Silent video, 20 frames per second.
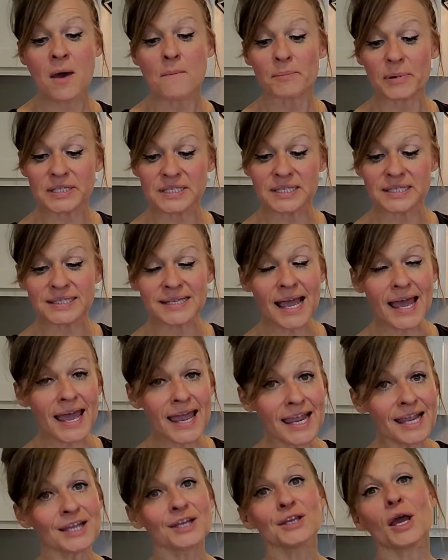But
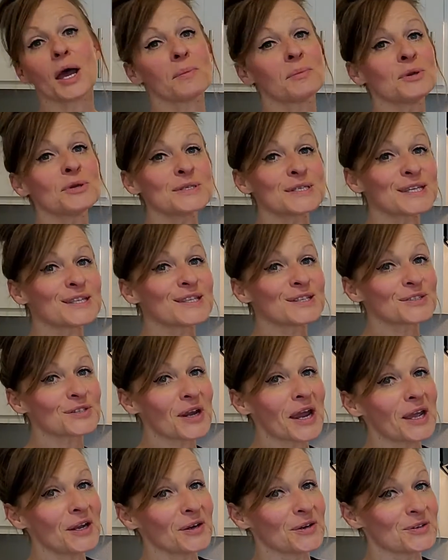today I'm using the
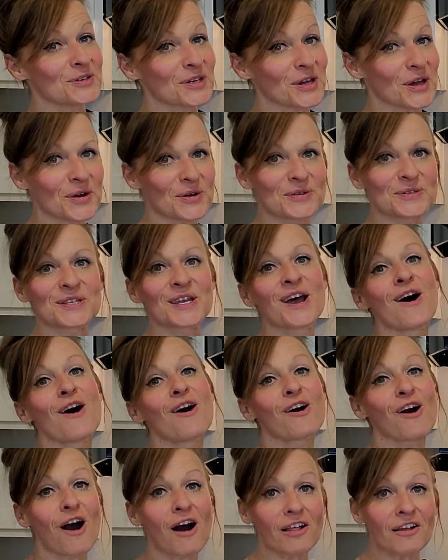Trader Joe's
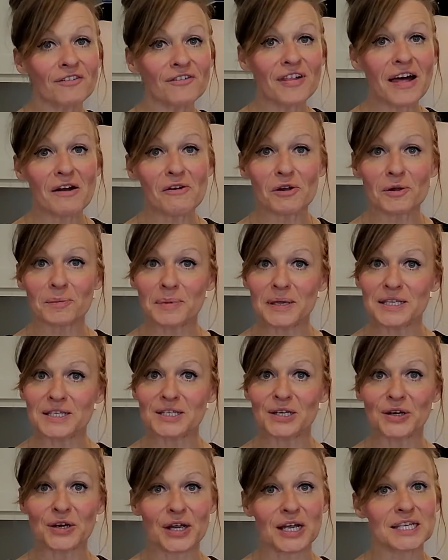cauliflower pizza
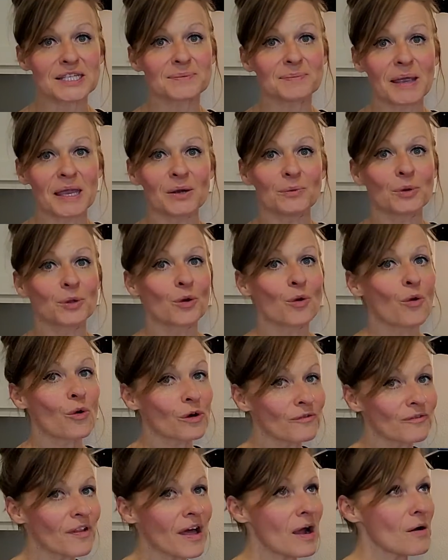crust made with
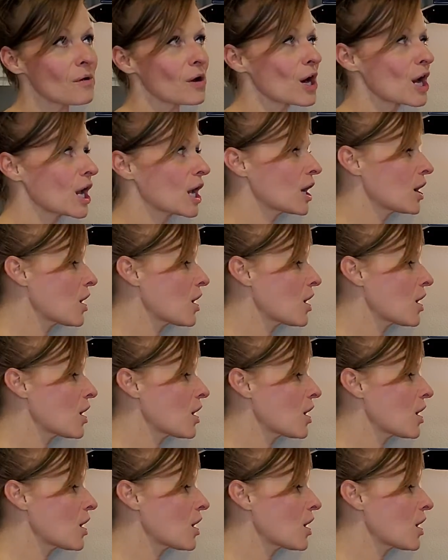corn flour and